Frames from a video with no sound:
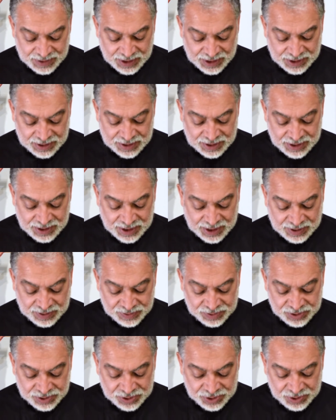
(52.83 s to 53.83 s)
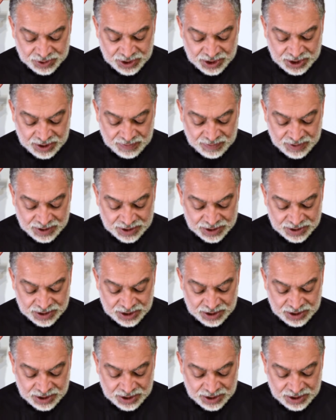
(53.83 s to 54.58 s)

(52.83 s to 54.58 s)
and denounce your name as